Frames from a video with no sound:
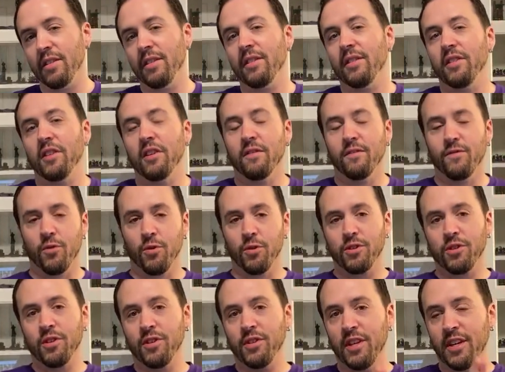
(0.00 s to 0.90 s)
the
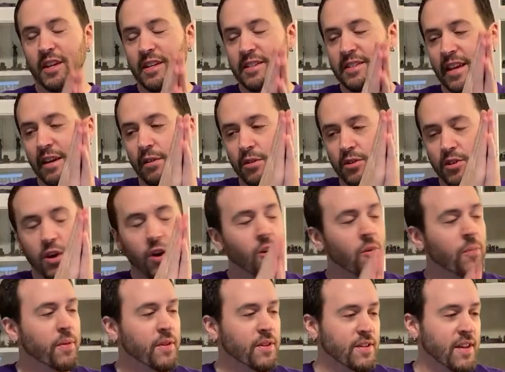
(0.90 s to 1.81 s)
unfortunate thing is I was
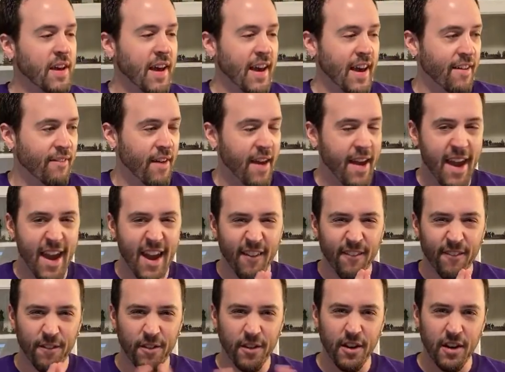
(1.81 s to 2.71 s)
hoping to have
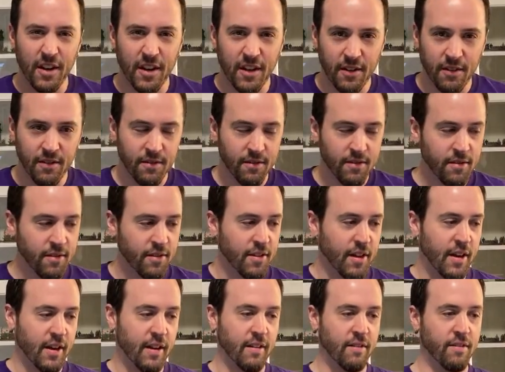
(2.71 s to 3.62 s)

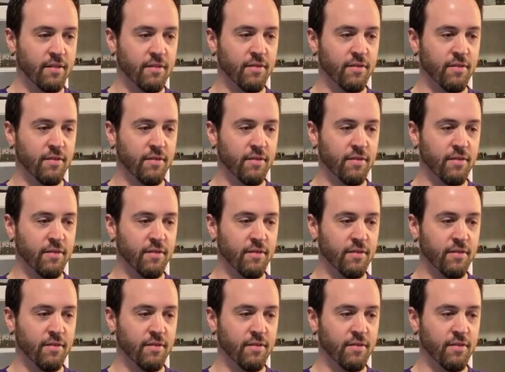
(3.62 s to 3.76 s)
everything